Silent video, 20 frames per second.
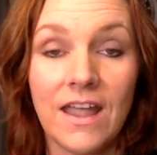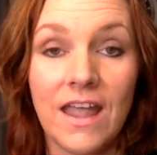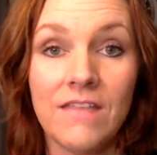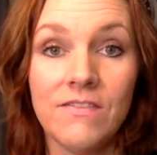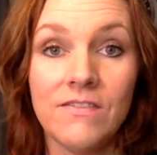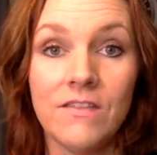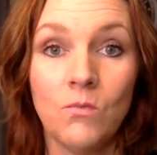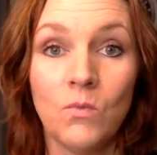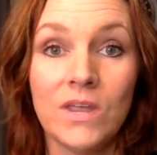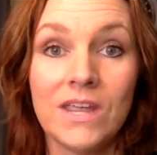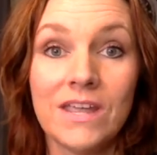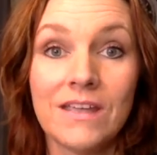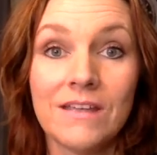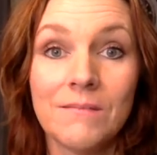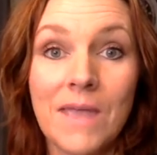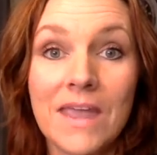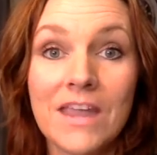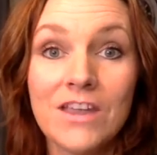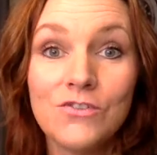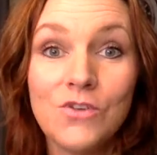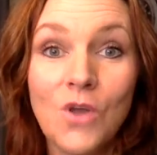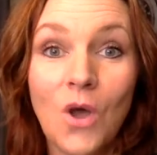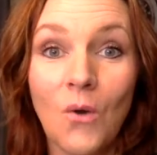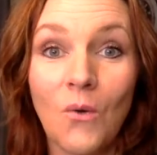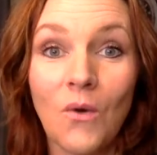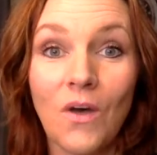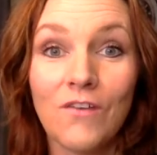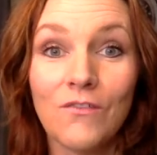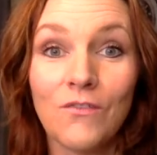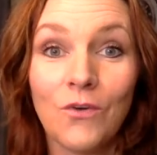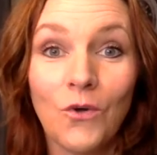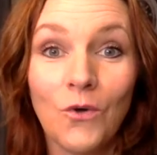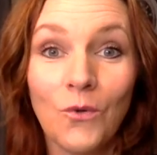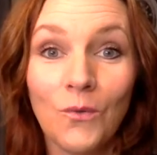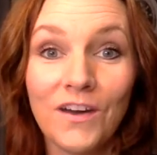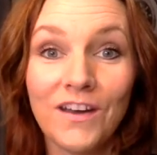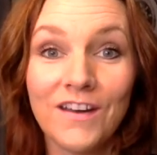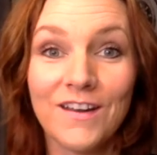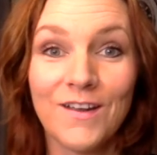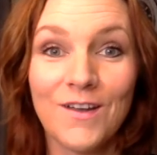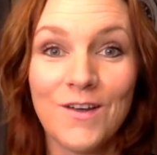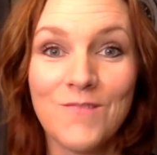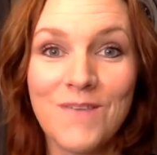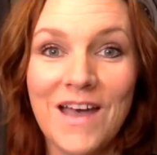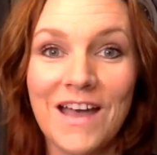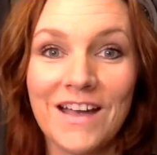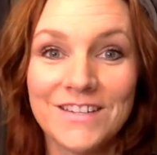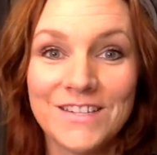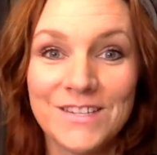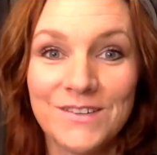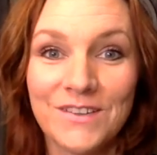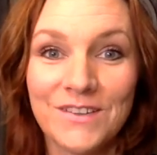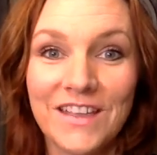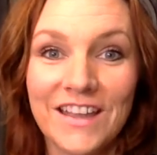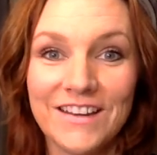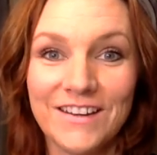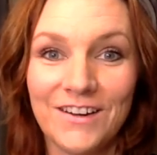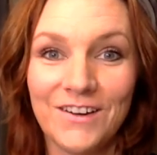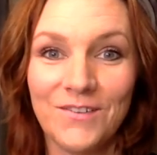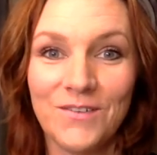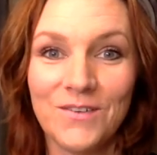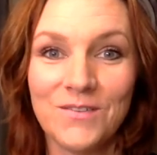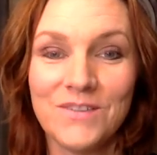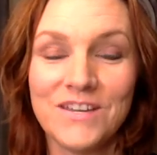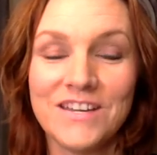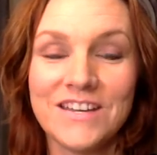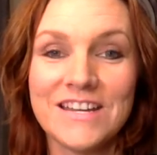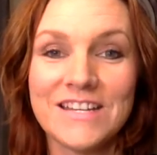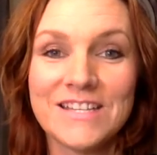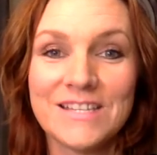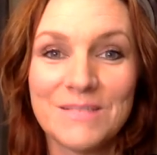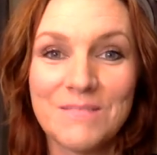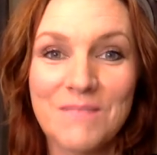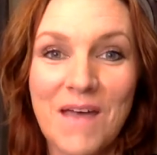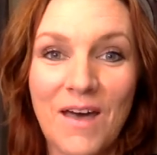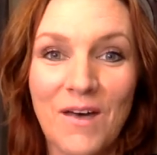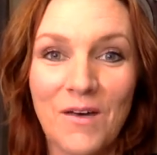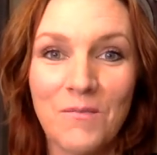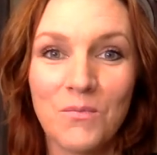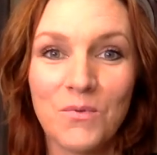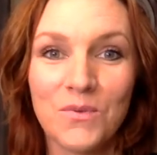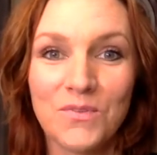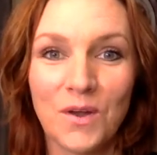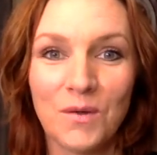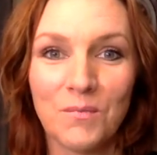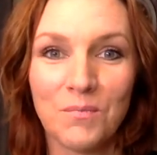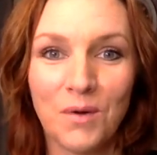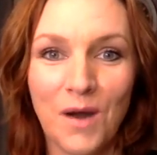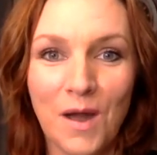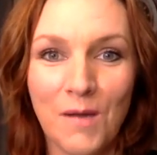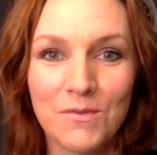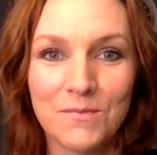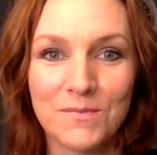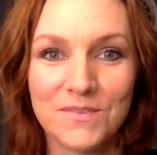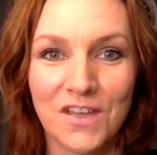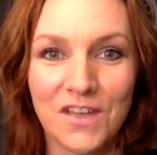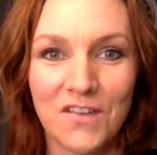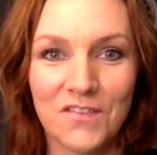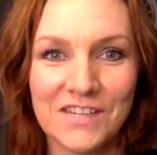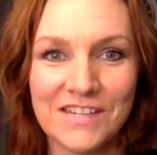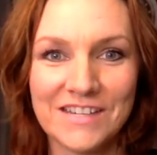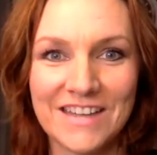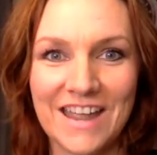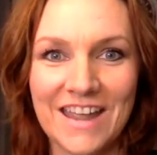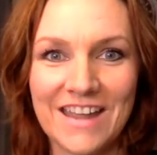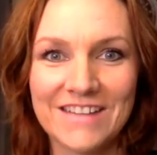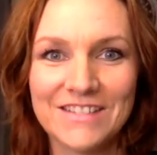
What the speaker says: and then we can make note of who we're going to go back to later when we need some help with our problem solving day.